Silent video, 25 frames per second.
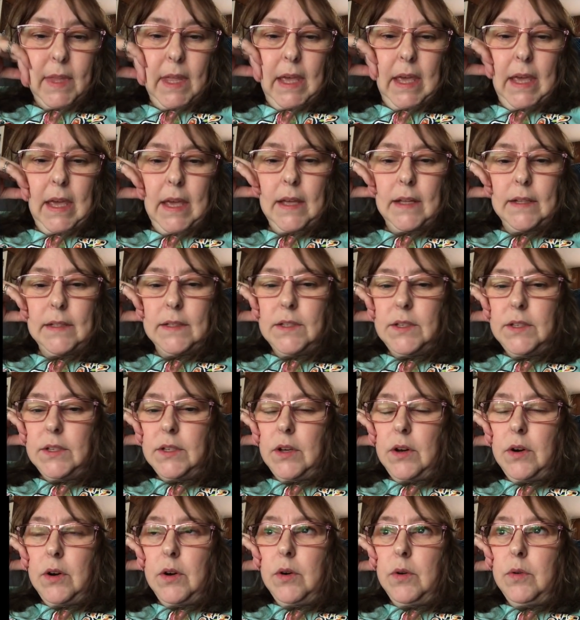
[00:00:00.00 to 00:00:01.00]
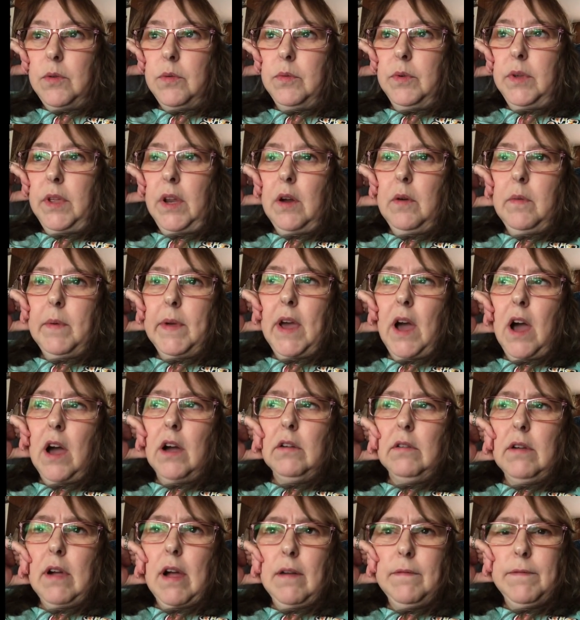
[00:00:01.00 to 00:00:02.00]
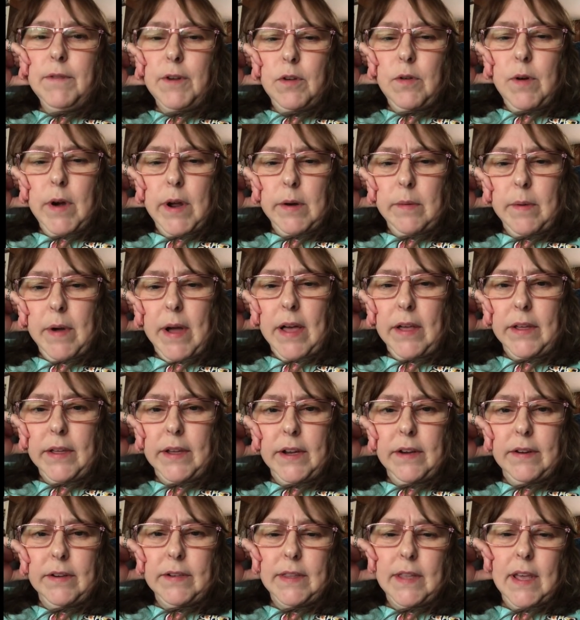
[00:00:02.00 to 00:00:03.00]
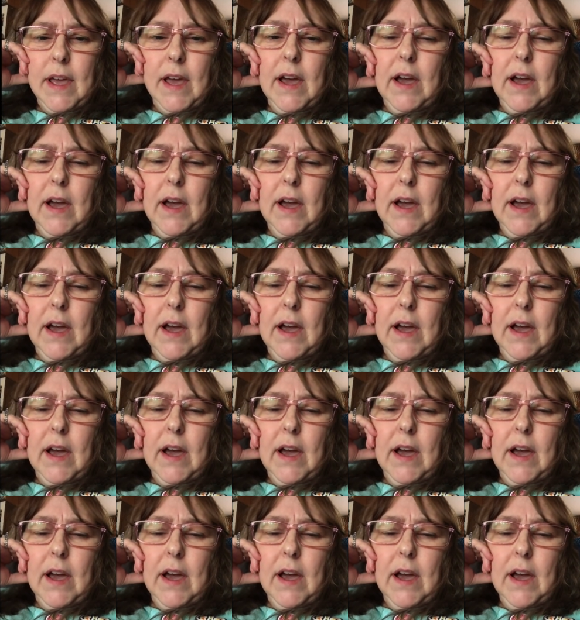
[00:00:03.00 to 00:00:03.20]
And so, you know, we hung around for quite a while here at the